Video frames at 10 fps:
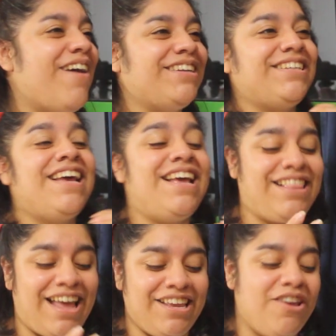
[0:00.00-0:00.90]
much.
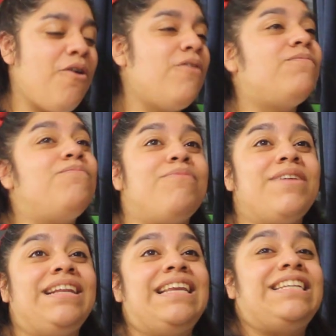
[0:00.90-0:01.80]
Like, you're
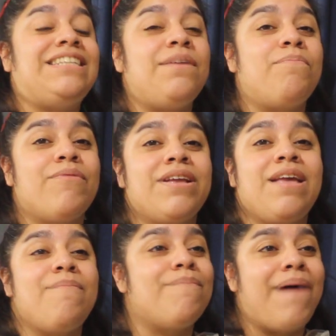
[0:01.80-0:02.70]
literally
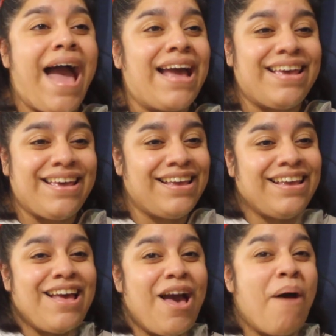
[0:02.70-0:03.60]
bringing back
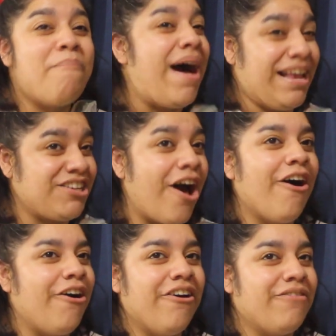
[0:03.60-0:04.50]
my
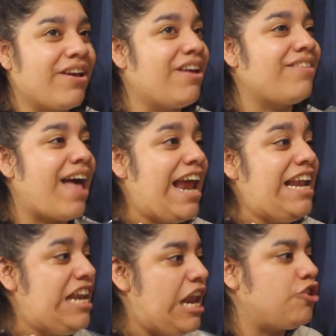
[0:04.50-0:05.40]
childhood, because
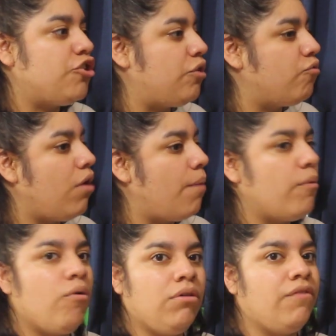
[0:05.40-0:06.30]
I literally grew
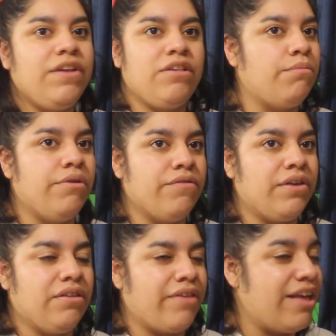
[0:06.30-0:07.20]
up all these
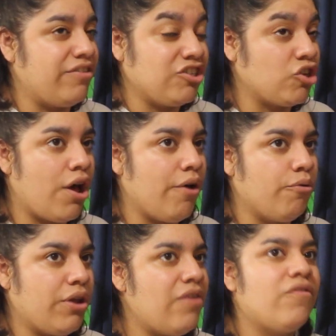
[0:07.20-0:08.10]
movies as a
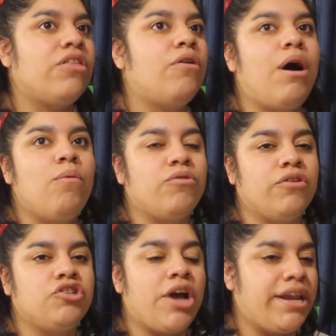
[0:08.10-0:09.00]
child. Even though I
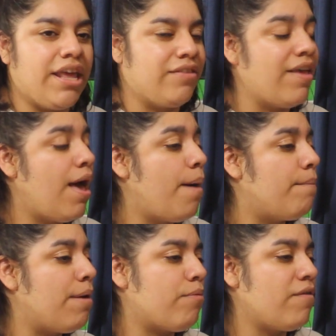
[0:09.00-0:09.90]
wasn't Chinese,
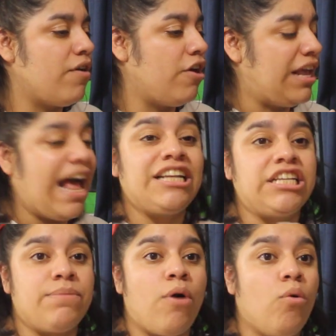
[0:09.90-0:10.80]
my
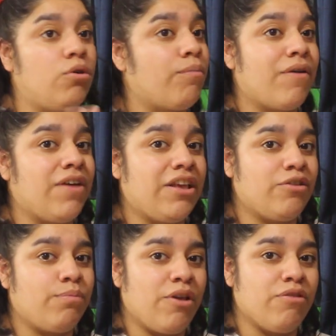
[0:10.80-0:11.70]
older brother
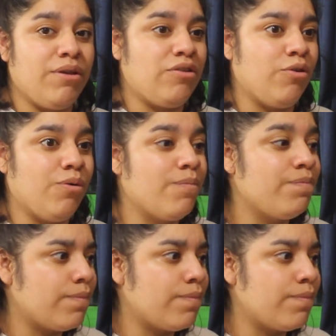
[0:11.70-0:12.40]
exposed me to